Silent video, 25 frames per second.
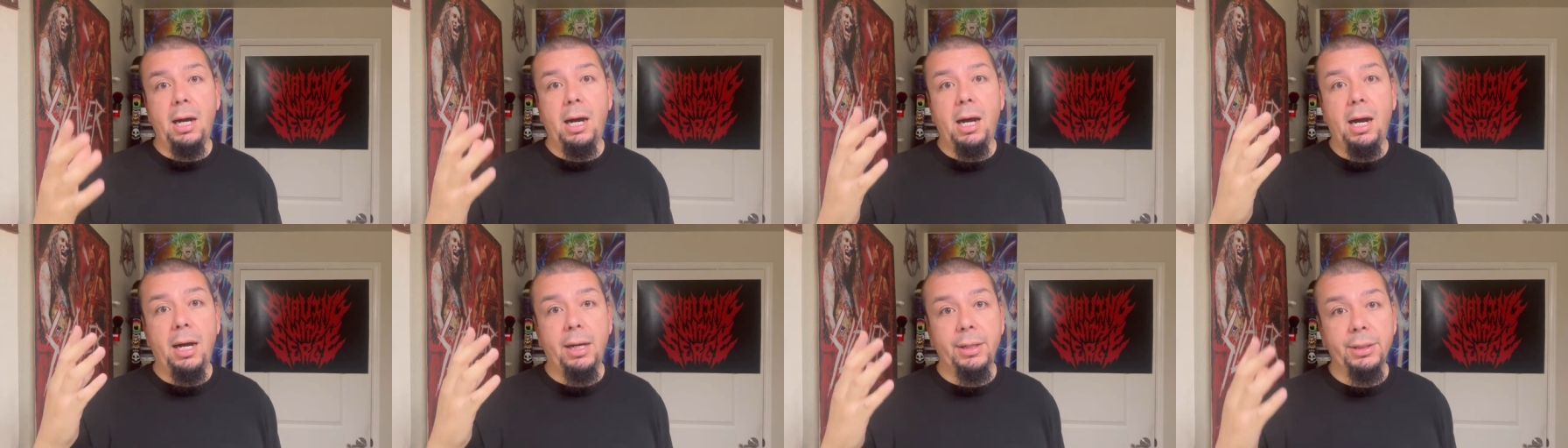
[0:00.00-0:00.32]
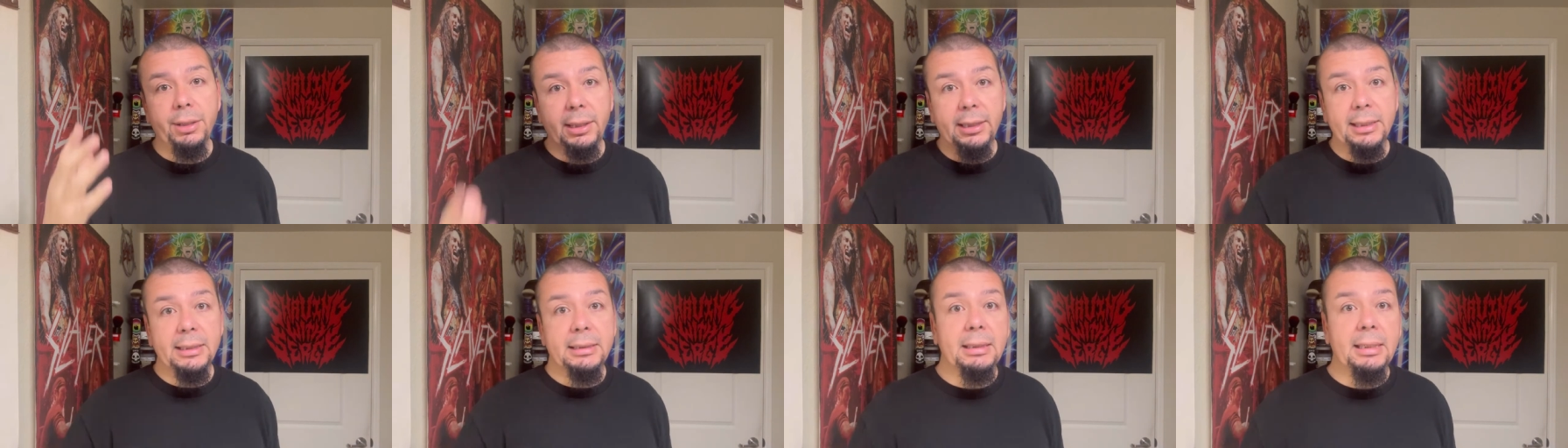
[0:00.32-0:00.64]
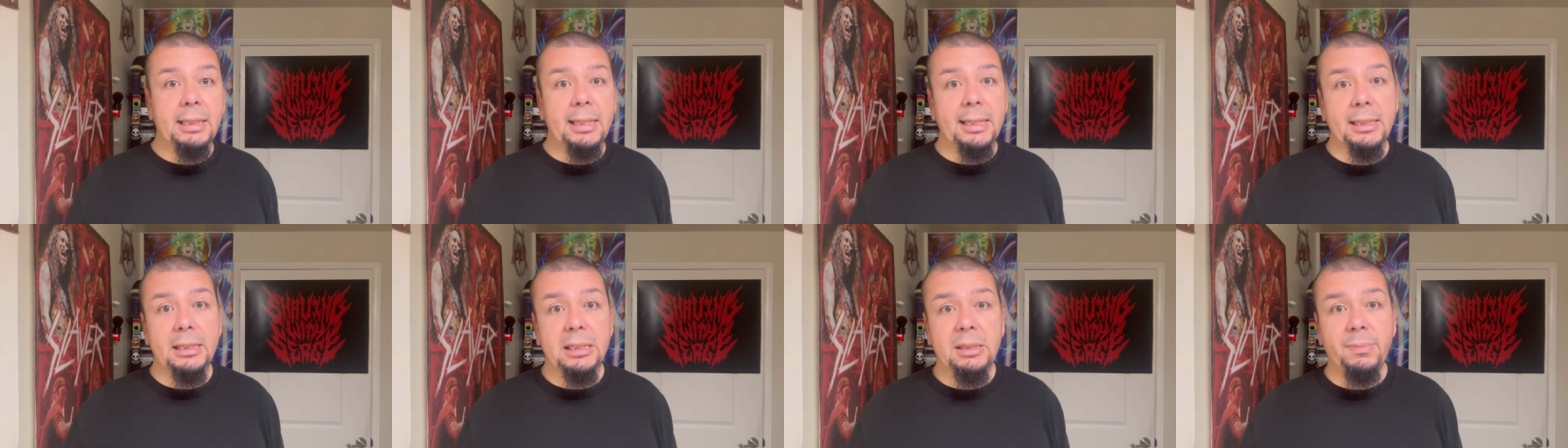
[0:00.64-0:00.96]
on the list
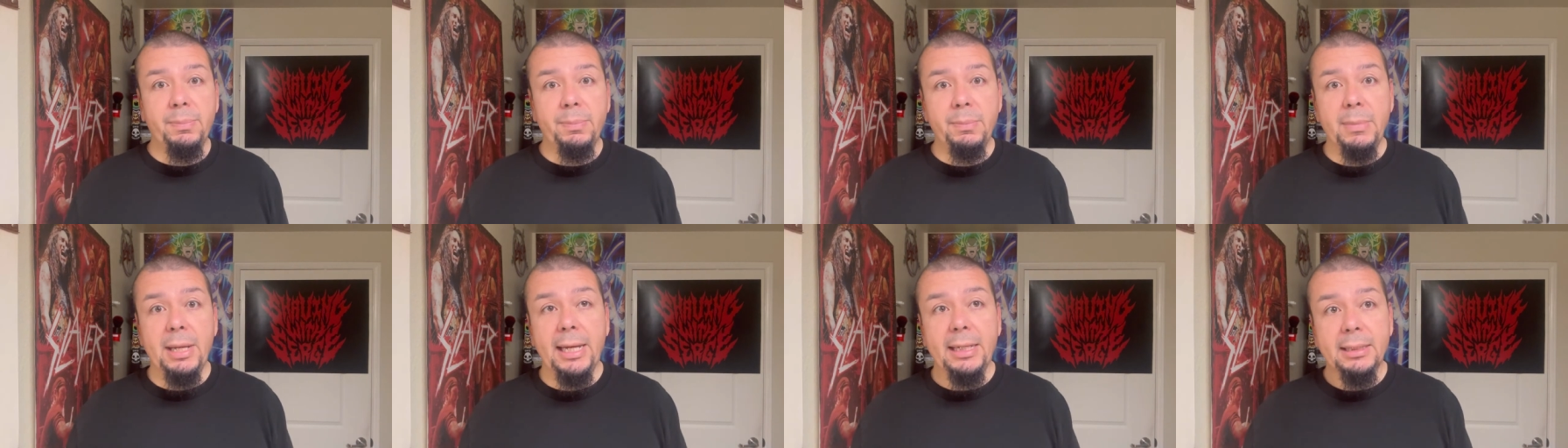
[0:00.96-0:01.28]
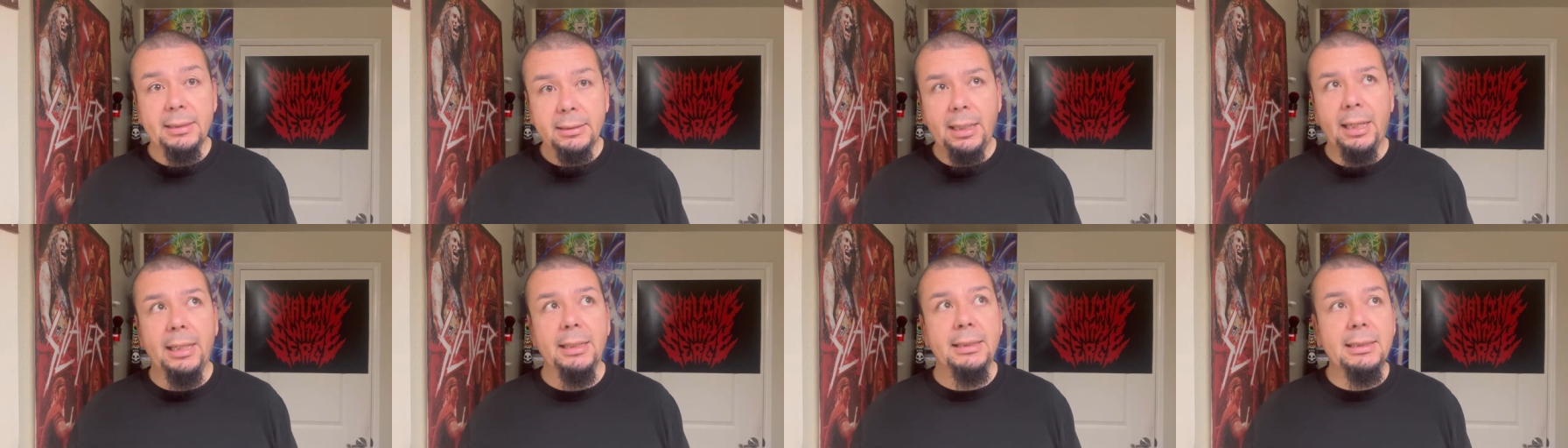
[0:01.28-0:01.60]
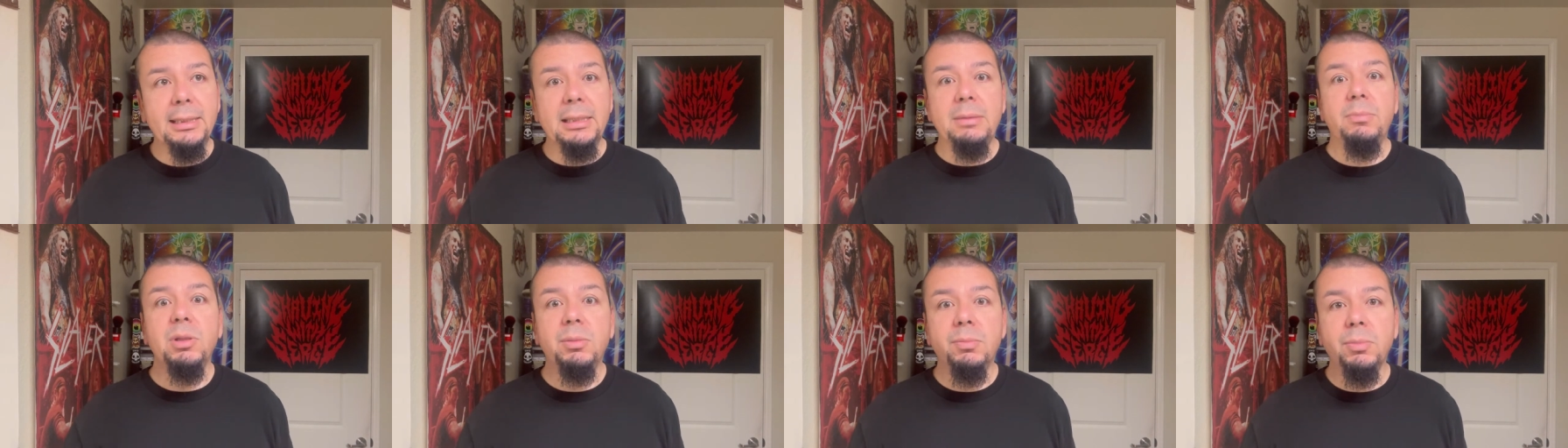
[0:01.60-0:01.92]
as uh,
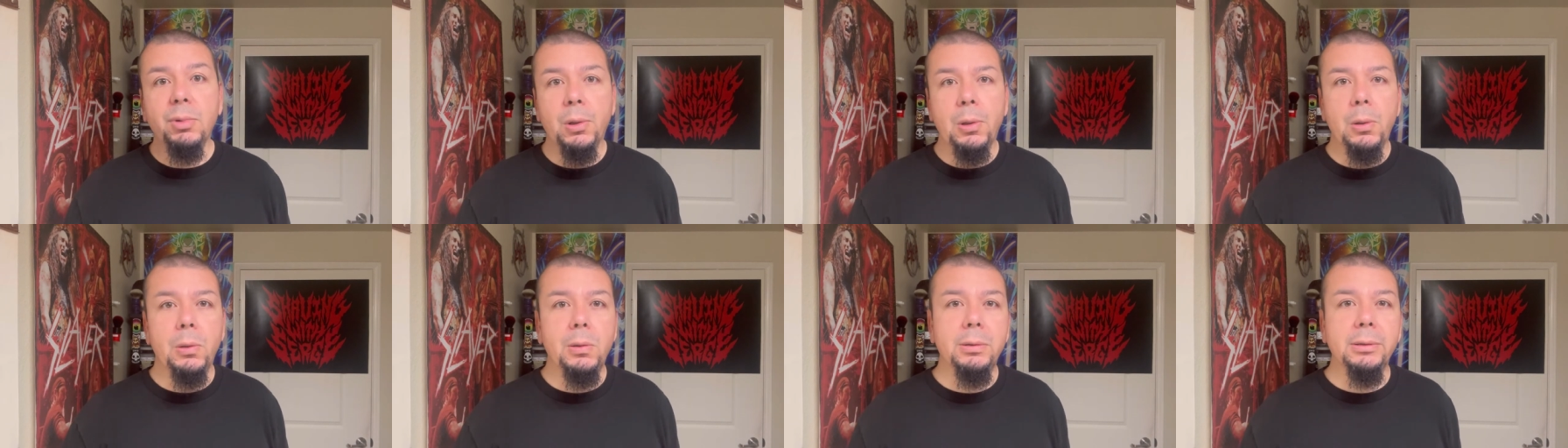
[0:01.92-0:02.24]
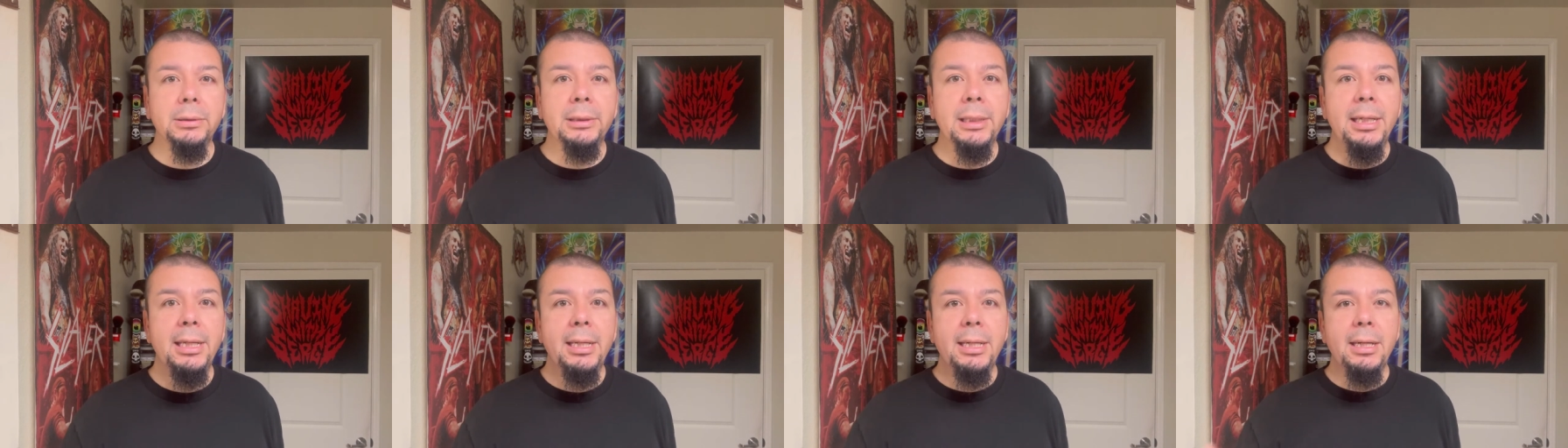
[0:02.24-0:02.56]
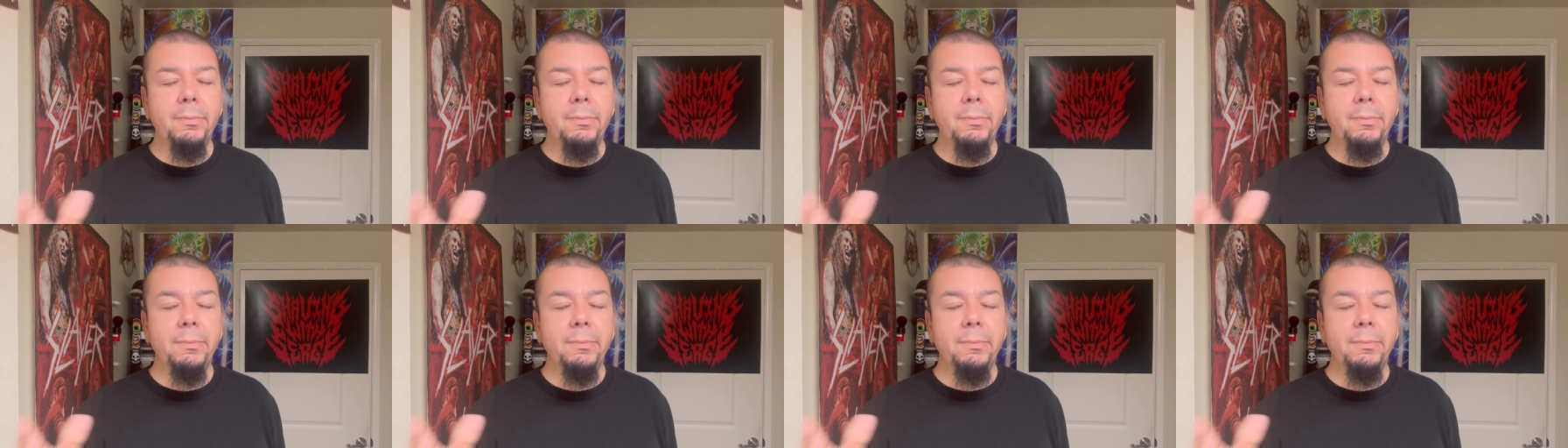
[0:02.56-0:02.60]
Sebum Gold,